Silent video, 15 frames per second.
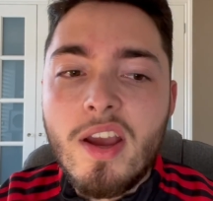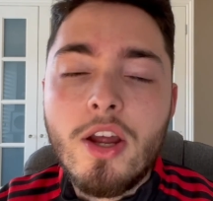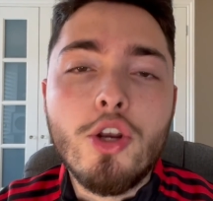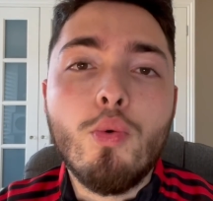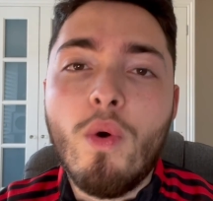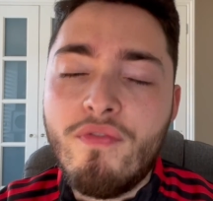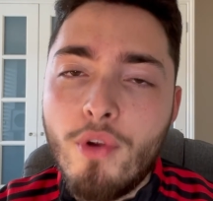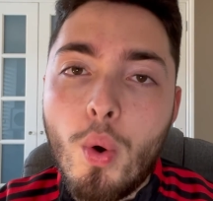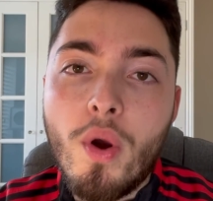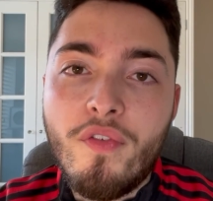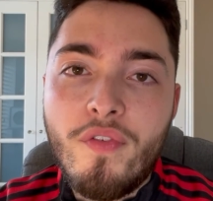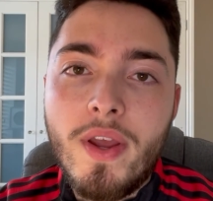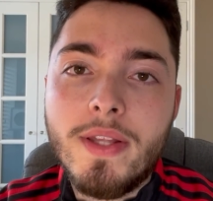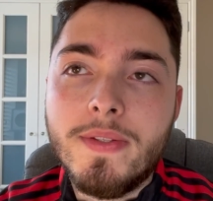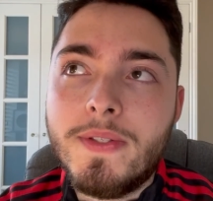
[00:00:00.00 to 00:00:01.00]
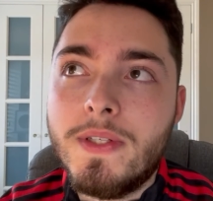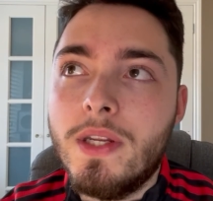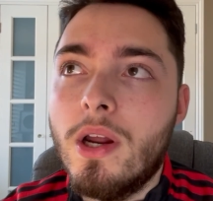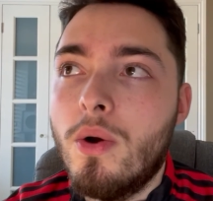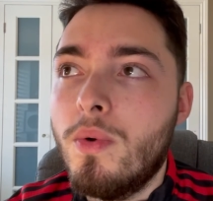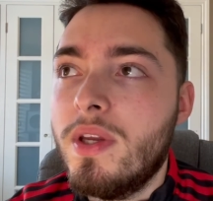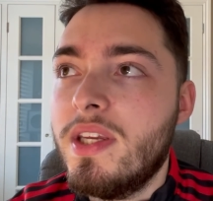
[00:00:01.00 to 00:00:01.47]
with no offence, you
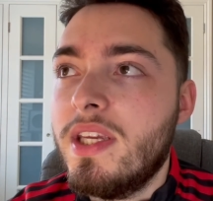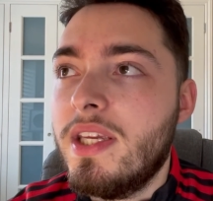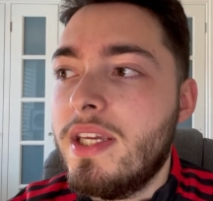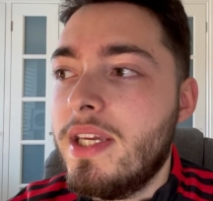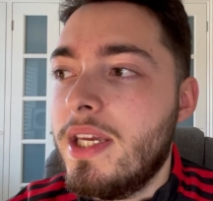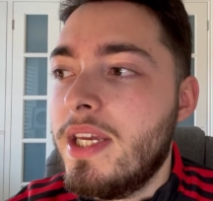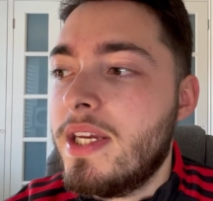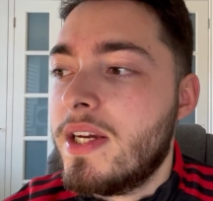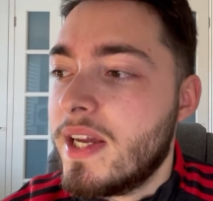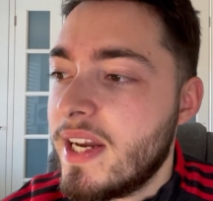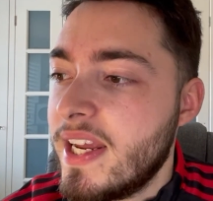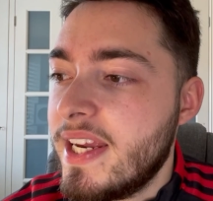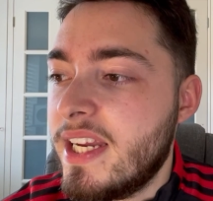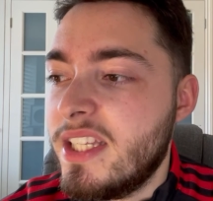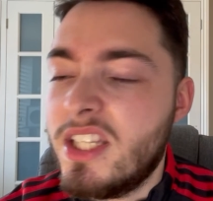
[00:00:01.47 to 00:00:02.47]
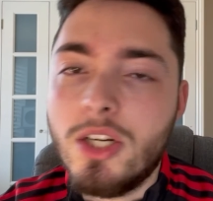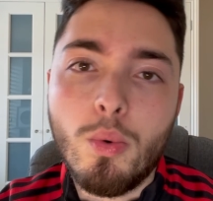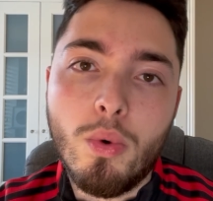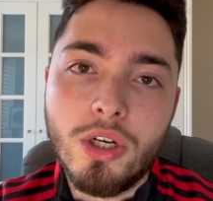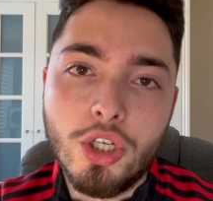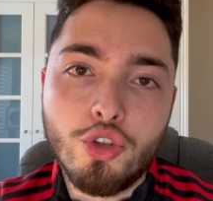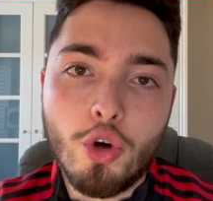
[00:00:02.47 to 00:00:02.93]
know, he clearly didn't
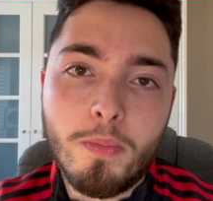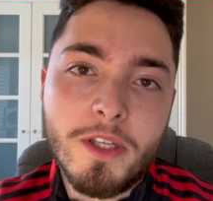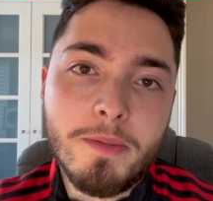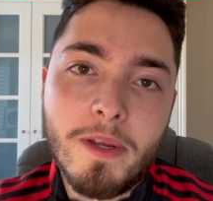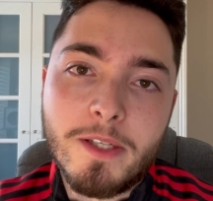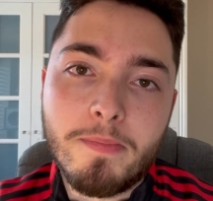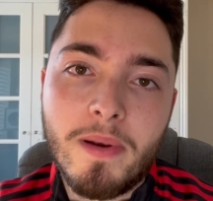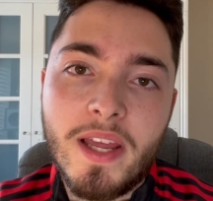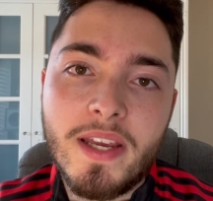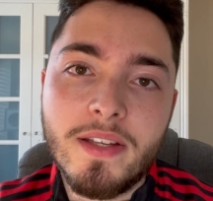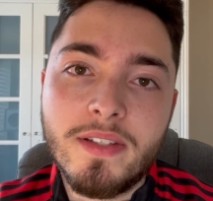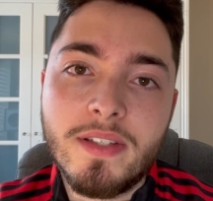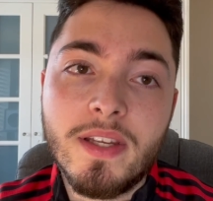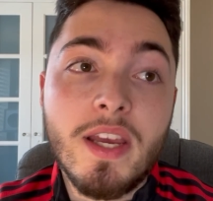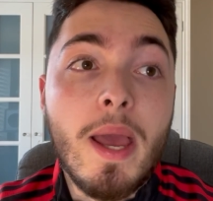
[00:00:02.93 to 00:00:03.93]
want to drop his best players